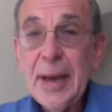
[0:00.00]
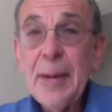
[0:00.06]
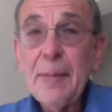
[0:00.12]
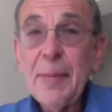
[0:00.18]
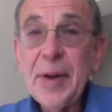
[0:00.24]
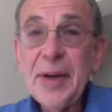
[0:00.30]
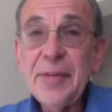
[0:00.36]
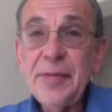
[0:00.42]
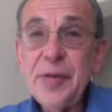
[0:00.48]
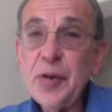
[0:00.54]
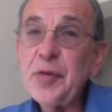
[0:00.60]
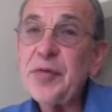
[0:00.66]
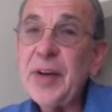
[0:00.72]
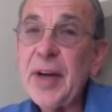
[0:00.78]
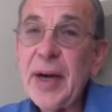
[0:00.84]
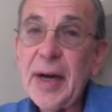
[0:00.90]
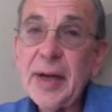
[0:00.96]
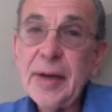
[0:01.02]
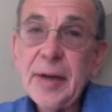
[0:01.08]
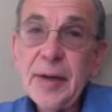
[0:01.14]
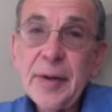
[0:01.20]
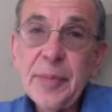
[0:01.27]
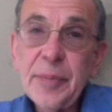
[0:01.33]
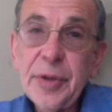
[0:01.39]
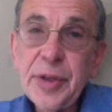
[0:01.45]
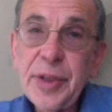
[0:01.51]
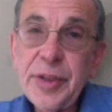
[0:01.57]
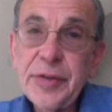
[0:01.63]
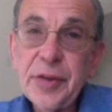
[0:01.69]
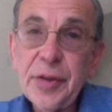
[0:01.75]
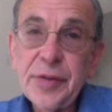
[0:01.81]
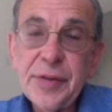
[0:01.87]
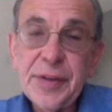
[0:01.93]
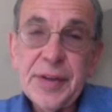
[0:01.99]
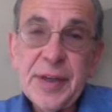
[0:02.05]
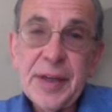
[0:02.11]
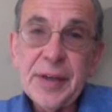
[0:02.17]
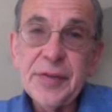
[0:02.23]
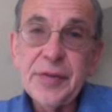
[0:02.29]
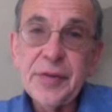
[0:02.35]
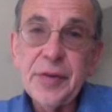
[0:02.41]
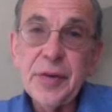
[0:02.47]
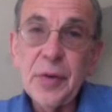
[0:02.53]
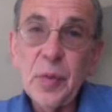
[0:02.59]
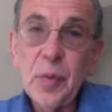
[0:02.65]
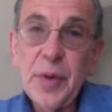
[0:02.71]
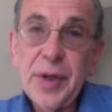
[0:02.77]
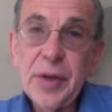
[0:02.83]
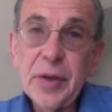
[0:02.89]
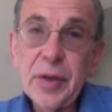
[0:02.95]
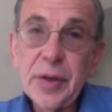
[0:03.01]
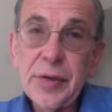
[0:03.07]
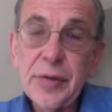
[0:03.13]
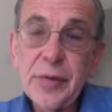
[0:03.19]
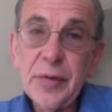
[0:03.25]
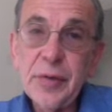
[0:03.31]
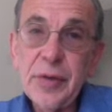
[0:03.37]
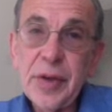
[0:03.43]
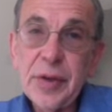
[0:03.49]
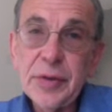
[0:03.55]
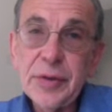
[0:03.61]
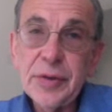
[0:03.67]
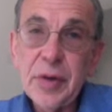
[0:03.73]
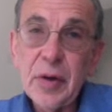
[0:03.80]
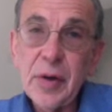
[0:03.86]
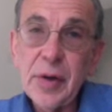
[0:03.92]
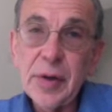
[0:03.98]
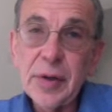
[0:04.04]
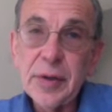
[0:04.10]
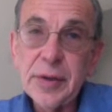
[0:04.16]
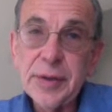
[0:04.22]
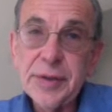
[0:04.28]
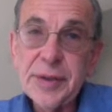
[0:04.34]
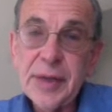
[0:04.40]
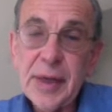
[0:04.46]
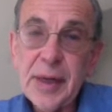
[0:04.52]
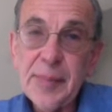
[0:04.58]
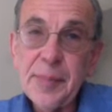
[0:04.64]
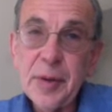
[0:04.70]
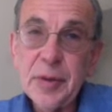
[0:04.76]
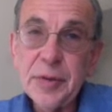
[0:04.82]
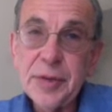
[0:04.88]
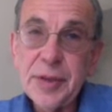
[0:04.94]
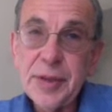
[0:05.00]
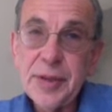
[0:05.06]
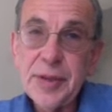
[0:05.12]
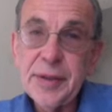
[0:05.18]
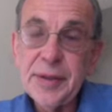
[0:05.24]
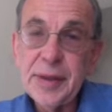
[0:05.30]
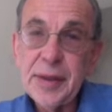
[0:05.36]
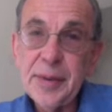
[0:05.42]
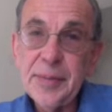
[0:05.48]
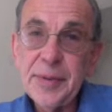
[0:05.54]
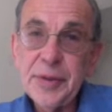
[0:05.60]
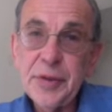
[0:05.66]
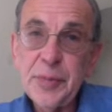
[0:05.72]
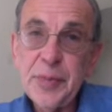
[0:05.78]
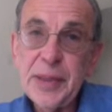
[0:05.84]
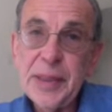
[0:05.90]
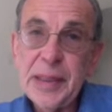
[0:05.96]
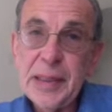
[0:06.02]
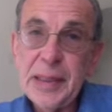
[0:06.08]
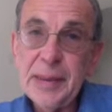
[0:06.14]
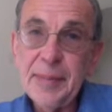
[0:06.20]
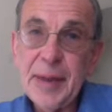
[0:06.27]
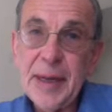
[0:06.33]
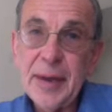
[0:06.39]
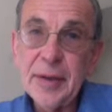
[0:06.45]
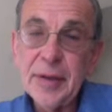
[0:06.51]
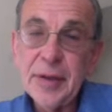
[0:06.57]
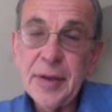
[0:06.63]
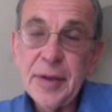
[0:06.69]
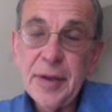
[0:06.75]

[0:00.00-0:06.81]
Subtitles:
But if you've not, please over the next week look through those articles that I posted and that I'll be speaking about.